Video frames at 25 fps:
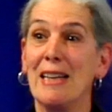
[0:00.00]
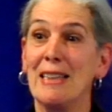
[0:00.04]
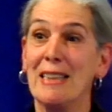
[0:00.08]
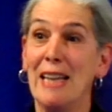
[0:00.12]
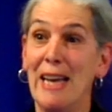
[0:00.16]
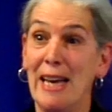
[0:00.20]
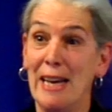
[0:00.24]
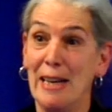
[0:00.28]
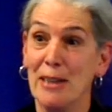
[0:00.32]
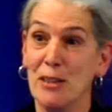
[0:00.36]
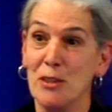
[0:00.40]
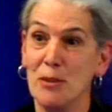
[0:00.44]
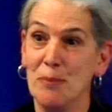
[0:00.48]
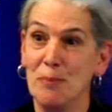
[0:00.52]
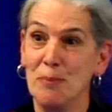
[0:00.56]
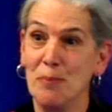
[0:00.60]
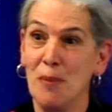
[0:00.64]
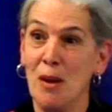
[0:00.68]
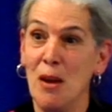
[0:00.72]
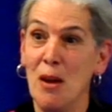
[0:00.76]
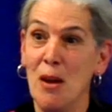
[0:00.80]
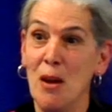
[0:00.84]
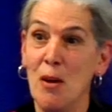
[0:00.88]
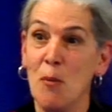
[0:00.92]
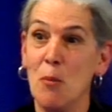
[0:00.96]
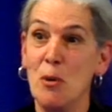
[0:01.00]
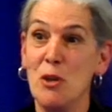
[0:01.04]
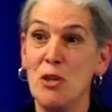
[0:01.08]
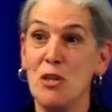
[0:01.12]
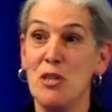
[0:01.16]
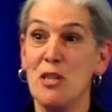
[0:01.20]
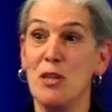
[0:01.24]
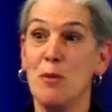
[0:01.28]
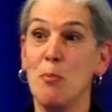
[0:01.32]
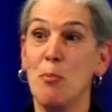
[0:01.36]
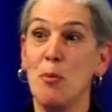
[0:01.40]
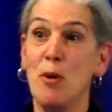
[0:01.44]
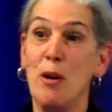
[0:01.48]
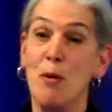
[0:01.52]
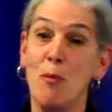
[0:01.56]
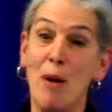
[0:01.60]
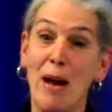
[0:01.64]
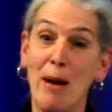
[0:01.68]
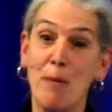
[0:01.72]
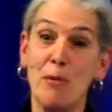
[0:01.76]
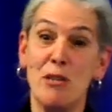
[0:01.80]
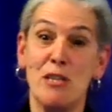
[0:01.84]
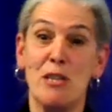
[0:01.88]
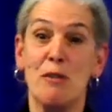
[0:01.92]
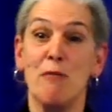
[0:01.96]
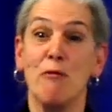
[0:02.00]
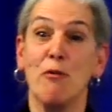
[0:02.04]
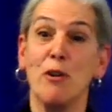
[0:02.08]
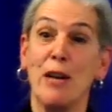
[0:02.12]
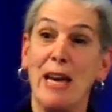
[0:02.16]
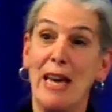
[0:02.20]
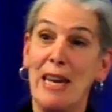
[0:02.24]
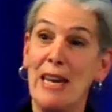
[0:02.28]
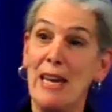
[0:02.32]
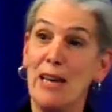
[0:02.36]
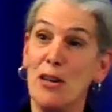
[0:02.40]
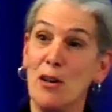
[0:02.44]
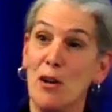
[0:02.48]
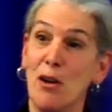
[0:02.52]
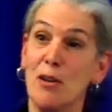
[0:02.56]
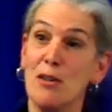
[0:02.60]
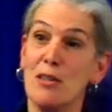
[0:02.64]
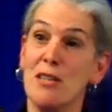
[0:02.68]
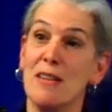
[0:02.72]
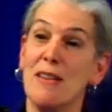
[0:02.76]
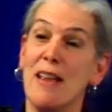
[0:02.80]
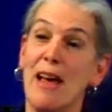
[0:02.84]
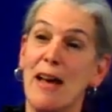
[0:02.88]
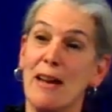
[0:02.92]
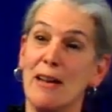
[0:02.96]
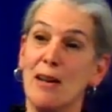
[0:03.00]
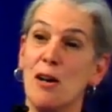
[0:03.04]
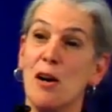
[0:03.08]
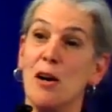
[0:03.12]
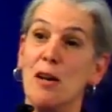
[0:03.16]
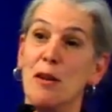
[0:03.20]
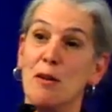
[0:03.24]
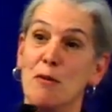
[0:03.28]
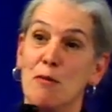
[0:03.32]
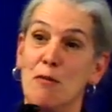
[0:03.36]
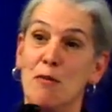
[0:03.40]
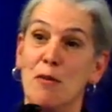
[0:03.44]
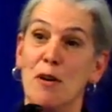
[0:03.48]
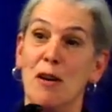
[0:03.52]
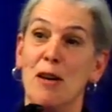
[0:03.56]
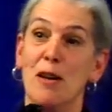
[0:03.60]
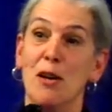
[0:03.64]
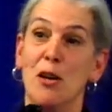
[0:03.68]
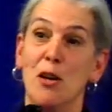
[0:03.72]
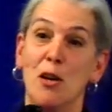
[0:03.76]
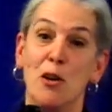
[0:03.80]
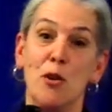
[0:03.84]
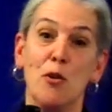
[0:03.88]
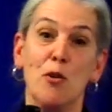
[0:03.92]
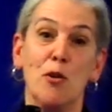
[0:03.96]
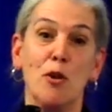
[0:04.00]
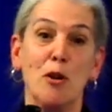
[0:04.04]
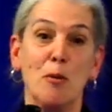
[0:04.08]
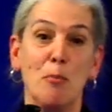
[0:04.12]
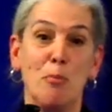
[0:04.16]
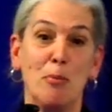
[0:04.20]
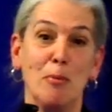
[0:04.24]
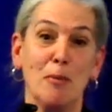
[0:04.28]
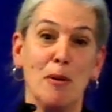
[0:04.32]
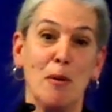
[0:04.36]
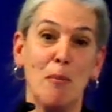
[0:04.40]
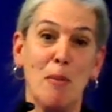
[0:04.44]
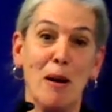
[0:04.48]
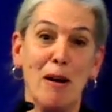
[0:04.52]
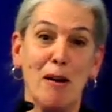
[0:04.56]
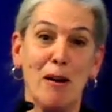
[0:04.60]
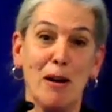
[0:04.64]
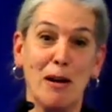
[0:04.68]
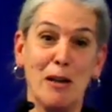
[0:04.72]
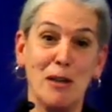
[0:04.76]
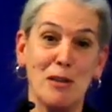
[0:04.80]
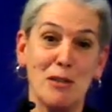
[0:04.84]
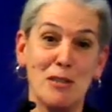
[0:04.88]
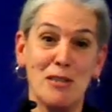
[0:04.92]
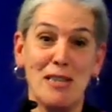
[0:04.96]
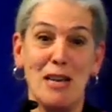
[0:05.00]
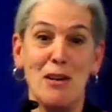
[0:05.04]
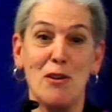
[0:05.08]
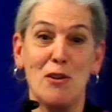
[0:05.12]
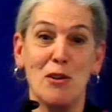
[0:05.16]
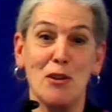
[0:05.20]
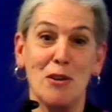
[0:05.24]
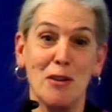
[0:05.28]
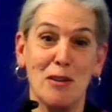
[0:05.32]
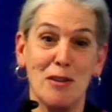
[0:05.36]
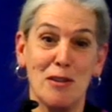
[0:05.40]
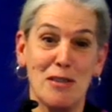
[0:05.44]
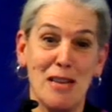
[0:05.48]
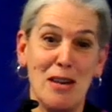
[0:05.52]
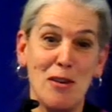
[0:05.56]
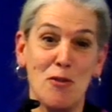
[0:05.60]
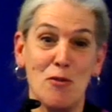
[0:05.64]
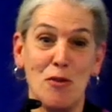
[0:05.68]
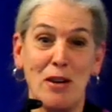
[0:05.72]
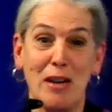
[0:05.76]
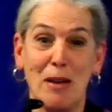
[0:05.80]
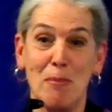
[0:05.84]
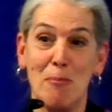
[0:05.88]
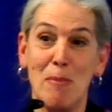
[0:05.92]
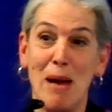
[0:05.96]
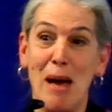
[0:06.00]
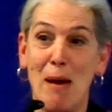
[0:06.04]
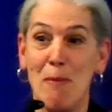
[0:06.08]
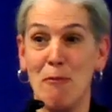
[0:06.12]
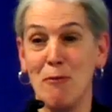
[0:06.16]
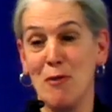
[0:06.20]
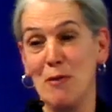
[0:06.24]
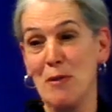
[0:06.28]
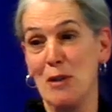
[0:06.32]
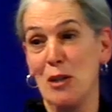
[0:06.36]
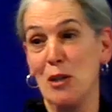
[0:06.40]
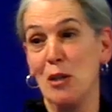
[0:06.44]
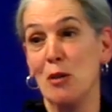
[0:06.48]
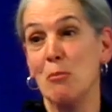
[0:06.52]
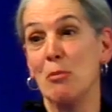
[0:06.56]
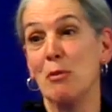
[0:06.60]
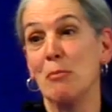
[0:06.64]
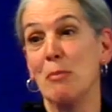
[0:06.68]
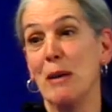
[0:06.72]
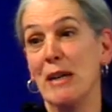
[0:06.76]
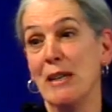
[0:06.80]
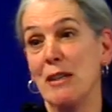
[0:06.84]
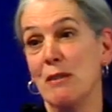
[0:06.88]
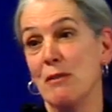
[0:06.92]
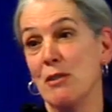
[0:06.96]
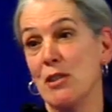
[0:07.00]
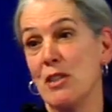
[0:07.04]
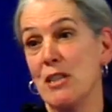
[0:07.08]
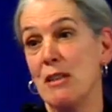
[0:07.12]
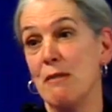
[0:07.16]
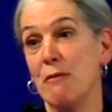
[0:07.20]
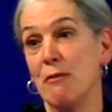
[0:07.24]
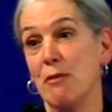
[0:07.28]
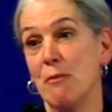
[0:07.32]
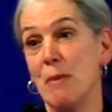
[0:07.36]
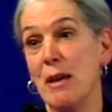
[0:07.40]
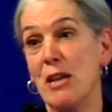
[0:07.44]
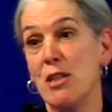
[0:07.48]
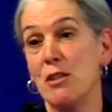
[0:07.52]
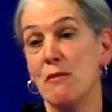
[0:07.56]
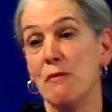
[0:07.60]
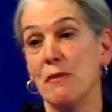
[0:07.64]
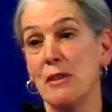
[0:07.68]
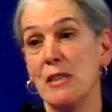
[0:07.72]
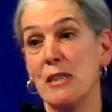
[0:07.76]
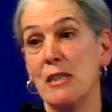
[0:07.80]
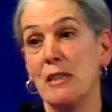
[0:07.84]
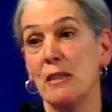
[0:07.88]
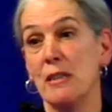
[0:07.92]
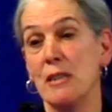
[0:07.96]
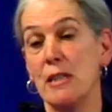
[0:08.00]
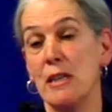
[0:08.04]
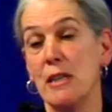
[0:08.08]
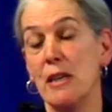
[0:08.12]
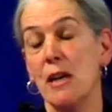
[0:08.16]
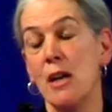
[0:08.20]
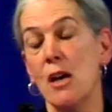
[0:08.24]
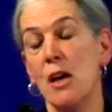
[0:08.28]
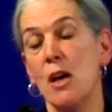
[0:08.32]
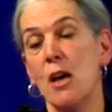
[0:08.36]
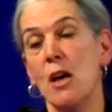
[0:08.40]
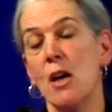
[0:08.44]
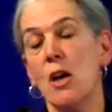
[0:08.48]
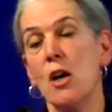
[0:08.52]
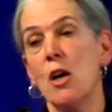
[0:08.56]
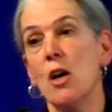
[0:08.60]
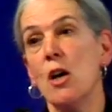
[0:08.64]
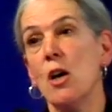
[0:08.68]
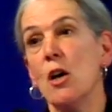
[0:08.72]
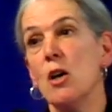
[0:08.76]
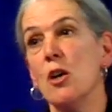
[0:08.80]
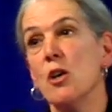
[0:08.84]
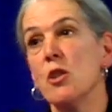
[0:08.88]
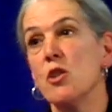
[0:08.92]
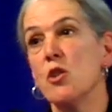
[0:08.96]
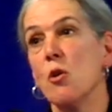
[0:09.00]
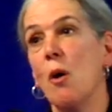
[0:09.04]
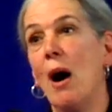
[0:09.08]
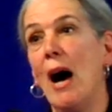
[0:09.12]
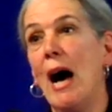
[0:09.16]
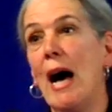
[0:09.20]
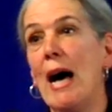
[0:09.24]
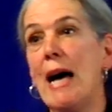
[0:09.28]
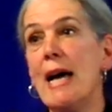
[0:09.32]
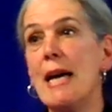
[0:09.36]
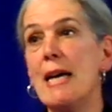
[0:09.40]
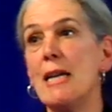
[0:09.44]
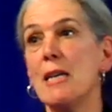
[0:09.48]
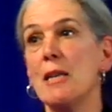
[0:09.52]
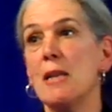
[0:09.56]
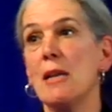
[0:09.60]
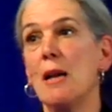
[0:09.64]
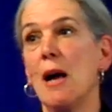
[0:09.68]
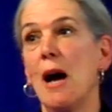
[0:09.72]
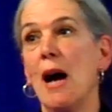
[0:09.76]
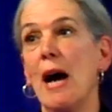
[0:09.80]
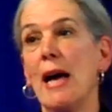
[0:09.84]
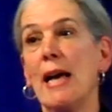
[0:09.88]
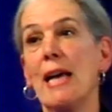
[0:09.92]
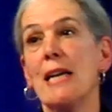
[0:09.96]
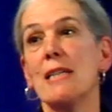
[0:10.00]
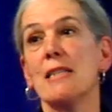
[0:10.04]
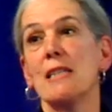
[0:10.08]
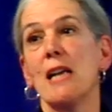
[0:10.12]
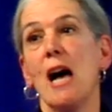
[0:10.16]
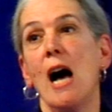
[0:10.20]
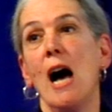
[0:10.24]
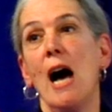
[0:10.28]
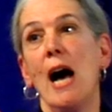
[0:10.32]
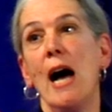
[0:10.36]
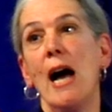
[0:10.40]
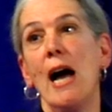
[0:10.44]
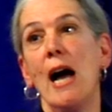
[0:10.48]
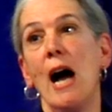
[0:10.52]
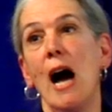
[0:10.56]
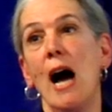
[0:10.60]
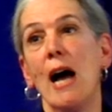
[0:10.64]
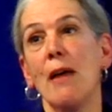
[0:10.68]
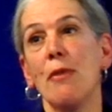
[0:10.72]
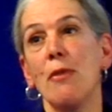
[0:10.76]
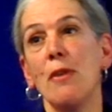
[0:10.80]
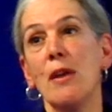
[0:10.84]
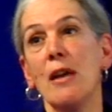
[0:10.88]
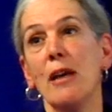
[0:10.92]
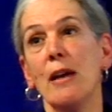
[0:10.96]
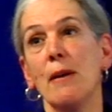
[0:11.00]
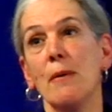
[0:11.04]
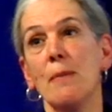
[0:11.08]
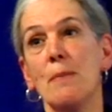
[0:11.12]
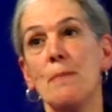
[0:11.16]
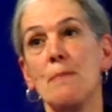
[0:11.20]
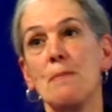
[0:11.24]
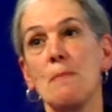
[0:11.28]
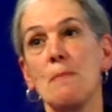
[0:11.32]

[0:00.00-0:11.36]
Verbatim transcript: collect, which is the prerequisite for getting it onto that kind of Europe, America centric map from the Global Biodiversity Information Facility. So I, I guess I, I think